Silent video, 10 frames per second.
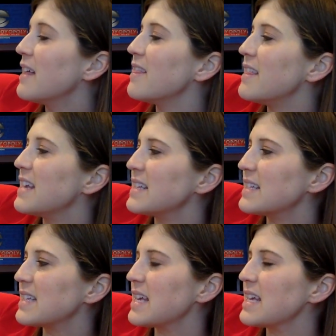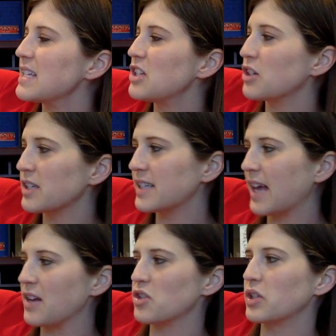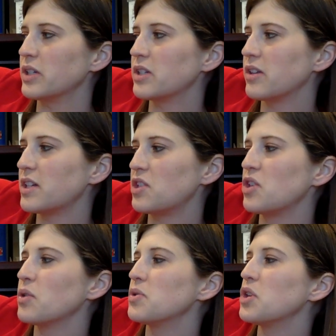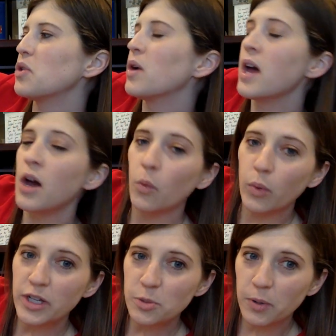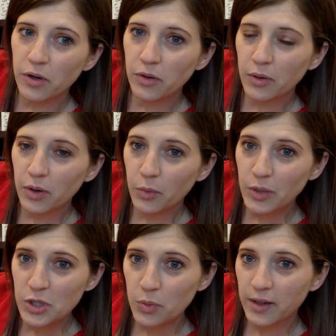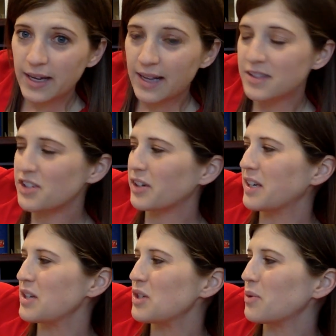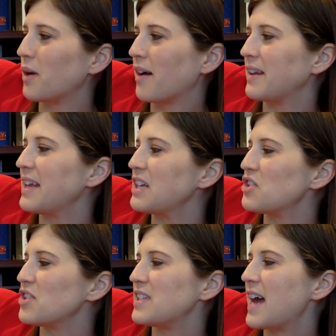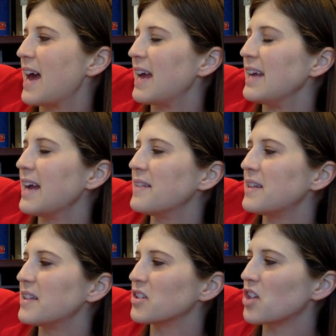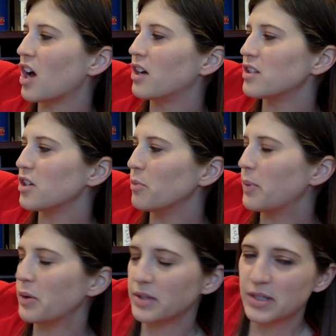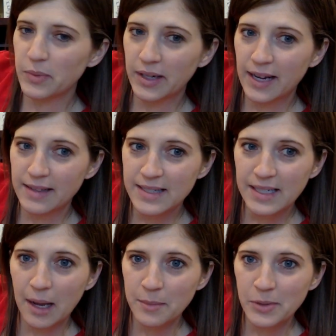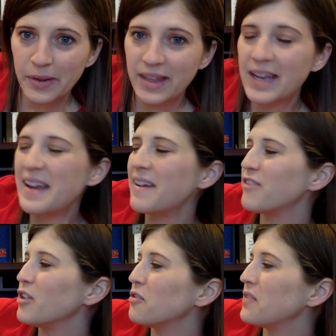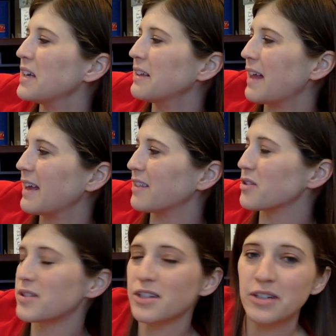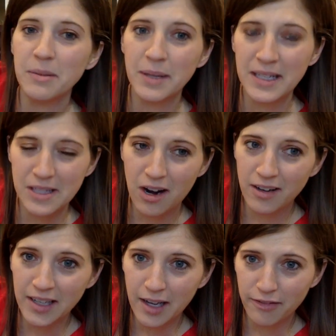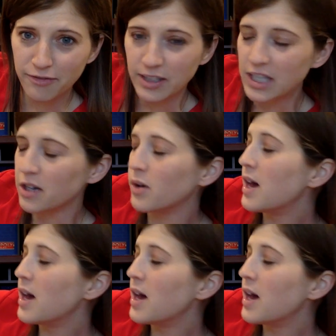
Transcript: This is your schedule. So this shows you which workouts you're going to do on each day. And then there's also bonus workouts that comes with it if you feel like those 30 minutes aren't enough for you.